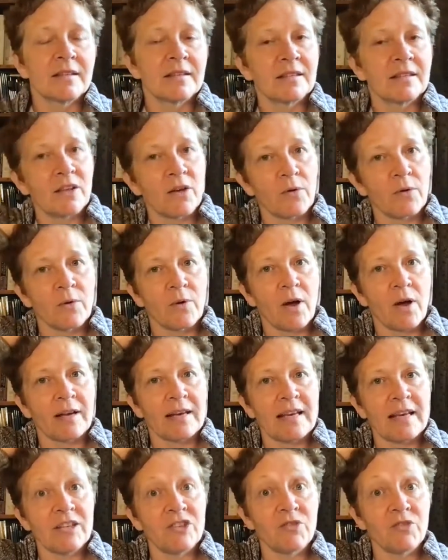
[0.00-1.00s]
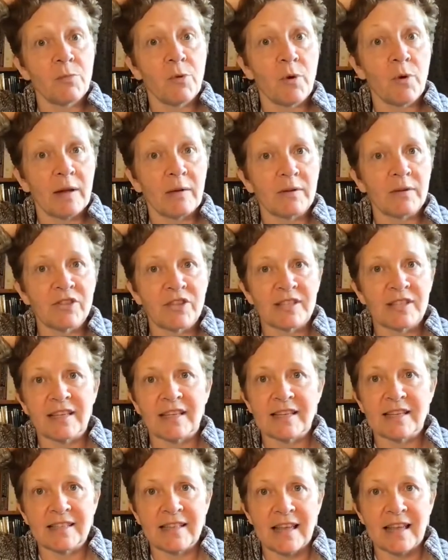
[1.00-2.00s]
So on each point, we're just
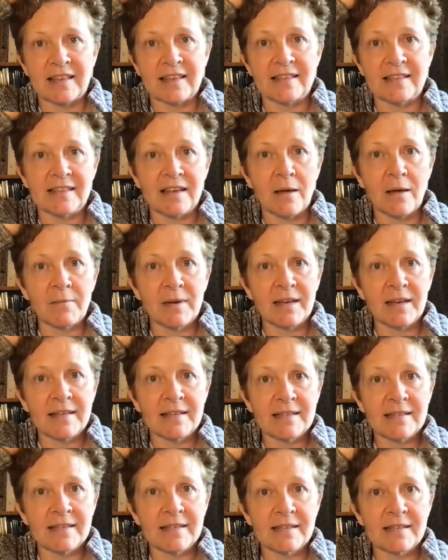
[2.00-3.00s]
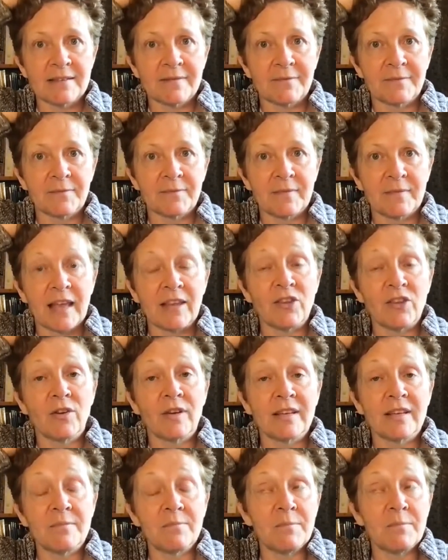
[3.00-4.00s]
going to say this numbness, and you
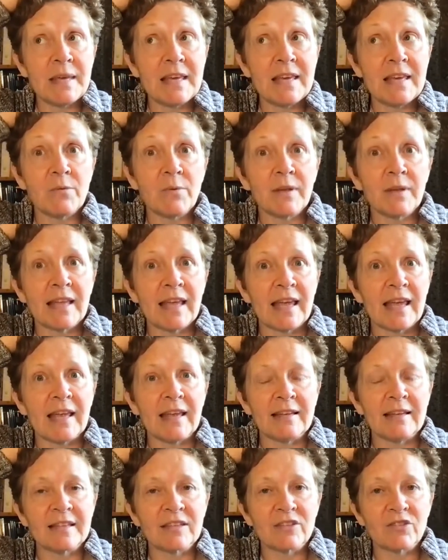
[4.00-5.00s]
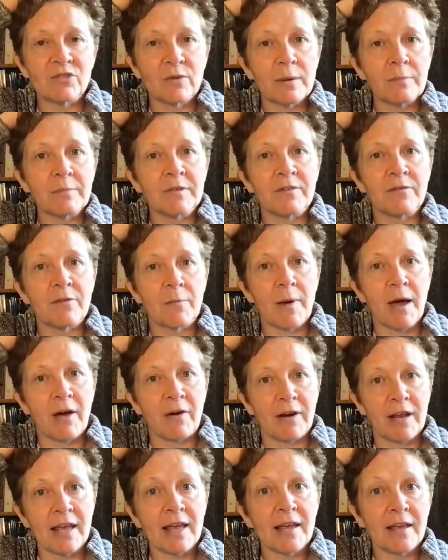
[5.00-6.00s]
can be really descriptive
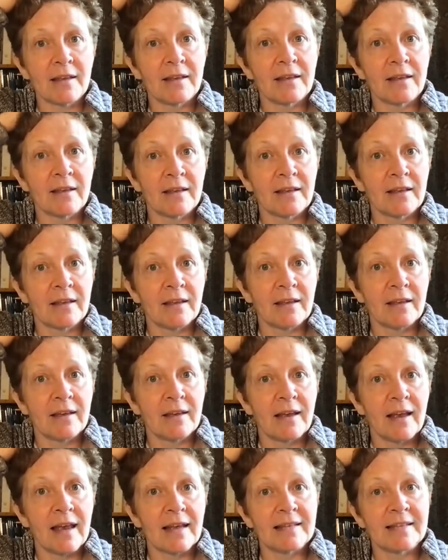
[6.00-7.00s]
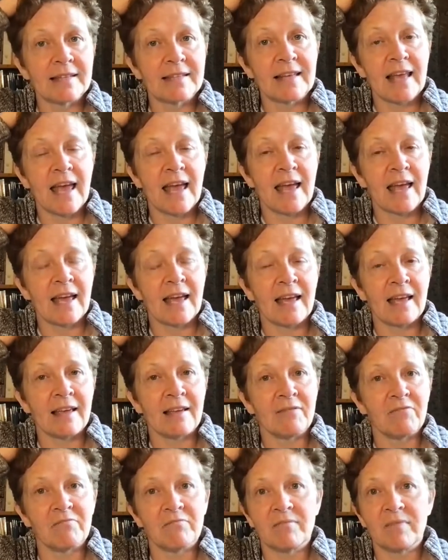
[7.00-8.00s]
about it and
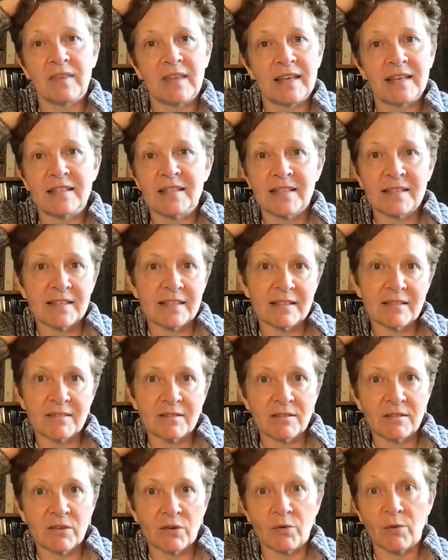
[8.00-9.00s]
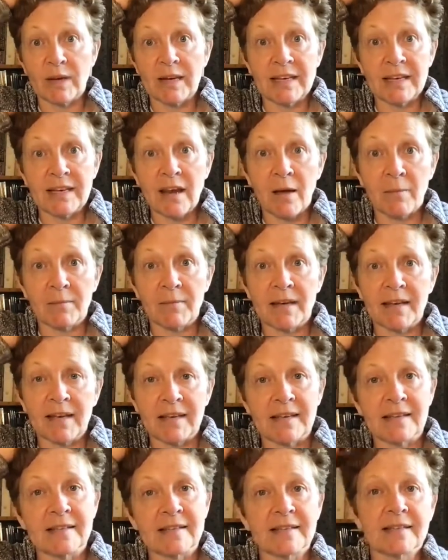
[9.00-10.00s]
say this green
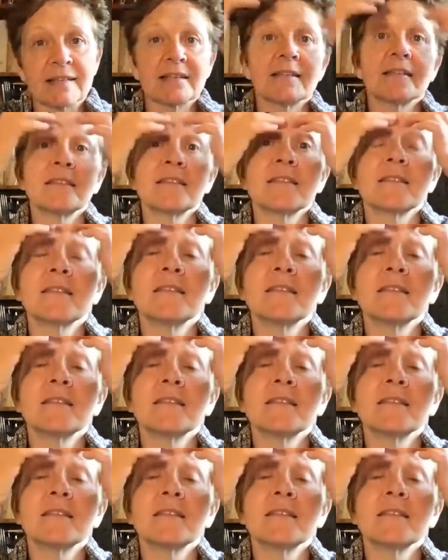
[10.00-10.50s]
numbness,